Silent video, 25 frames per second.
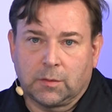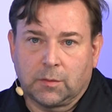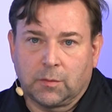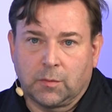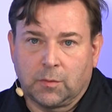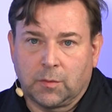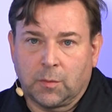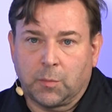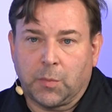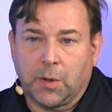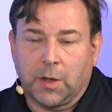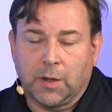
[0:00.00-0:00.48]

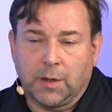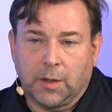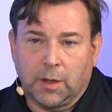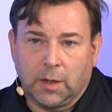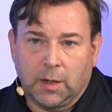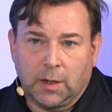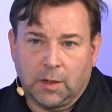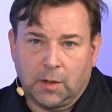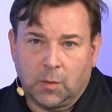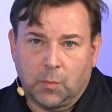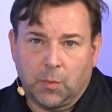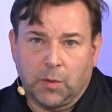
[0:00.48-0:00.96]
depending a
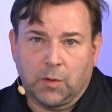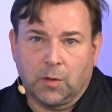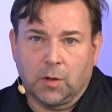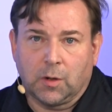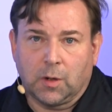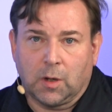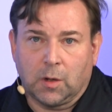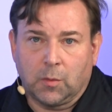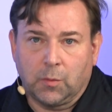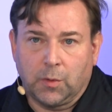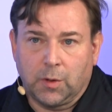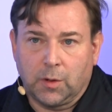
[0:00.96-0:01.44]
little bit on
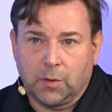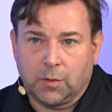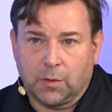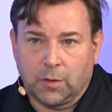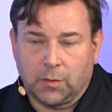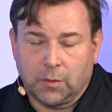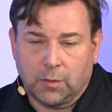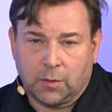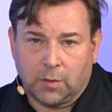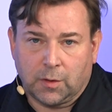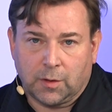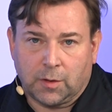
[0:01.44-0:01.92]
how we look
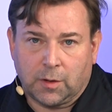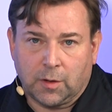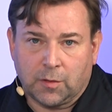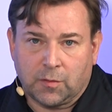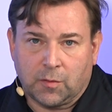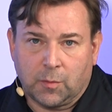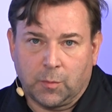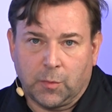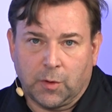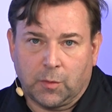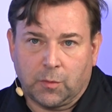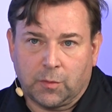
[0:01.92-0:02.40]
on the
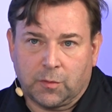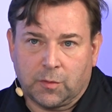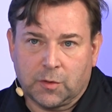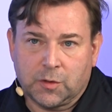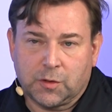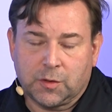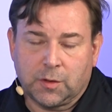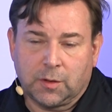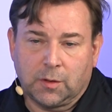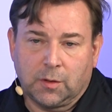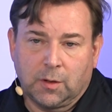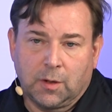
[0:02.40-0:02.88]
customer
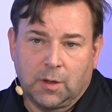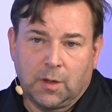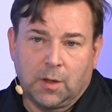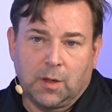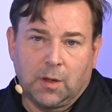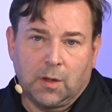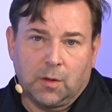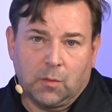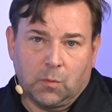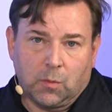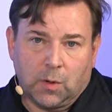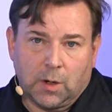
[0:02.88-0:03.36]
acquisition,
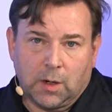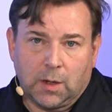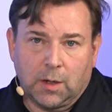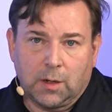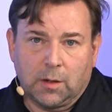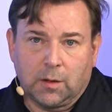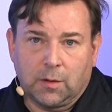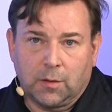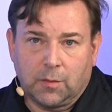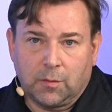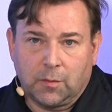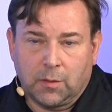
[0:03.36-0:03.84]

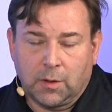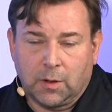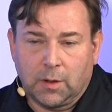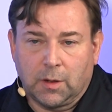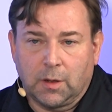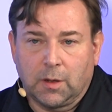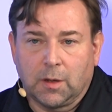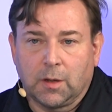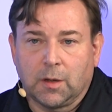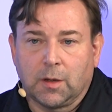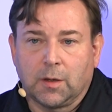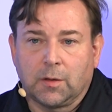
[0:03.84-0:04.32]
while
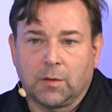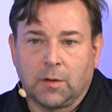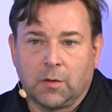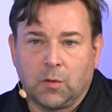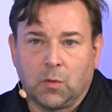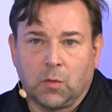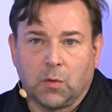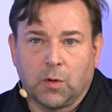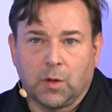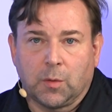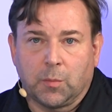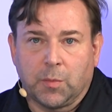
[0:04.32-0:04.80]
the
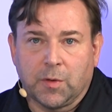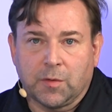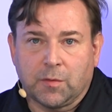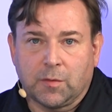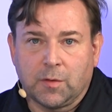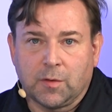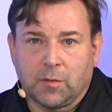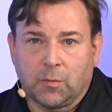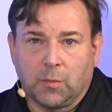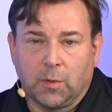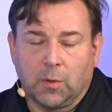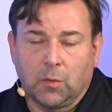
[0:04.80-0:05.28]
Nordic
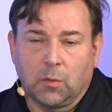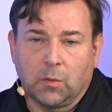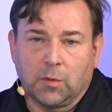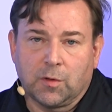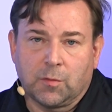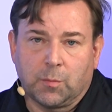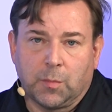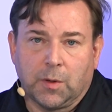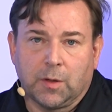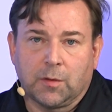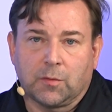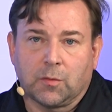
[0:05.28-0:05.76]
business will
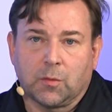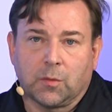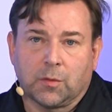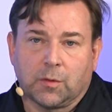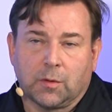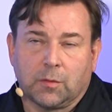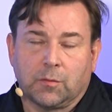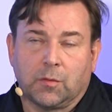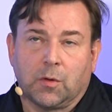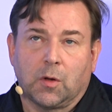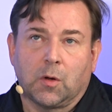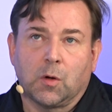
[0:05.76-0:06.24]
always be sort
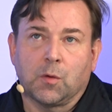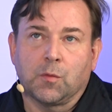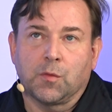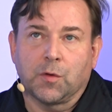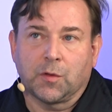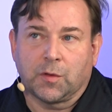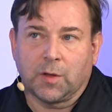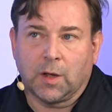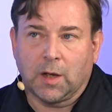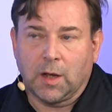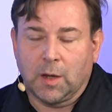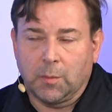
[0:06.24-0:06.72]
of over
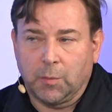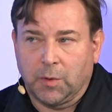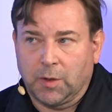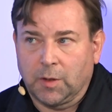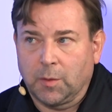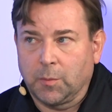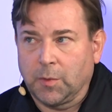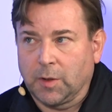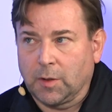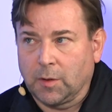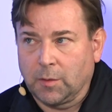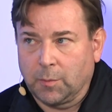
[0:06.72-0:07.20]
time in
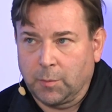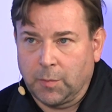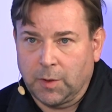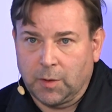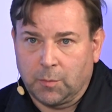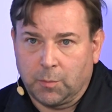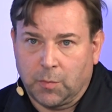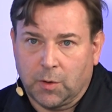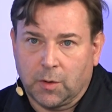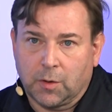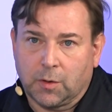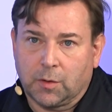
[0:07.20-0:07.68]
the
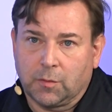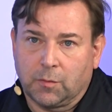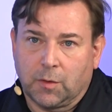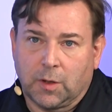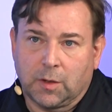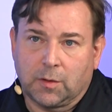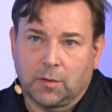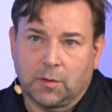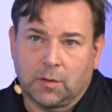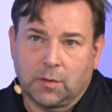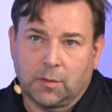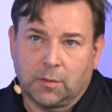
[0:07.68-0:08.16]
mid part of
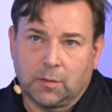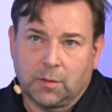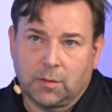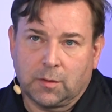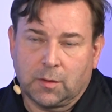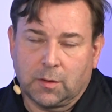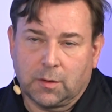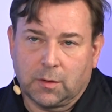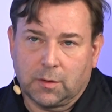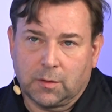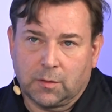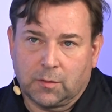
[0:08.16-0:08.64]
that
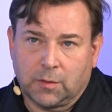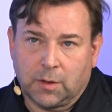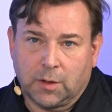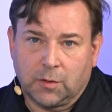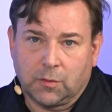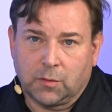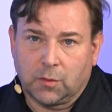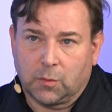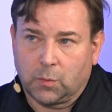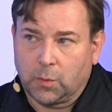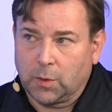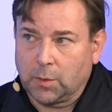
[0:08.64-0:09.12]
10
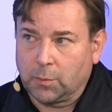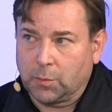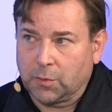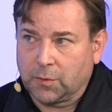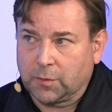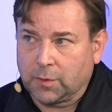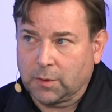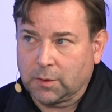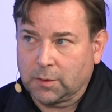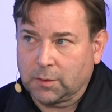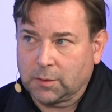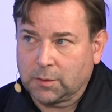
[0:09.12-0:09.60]
to
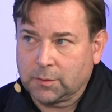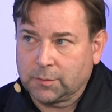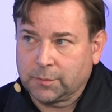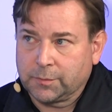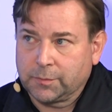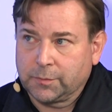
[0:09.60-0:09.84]
12%.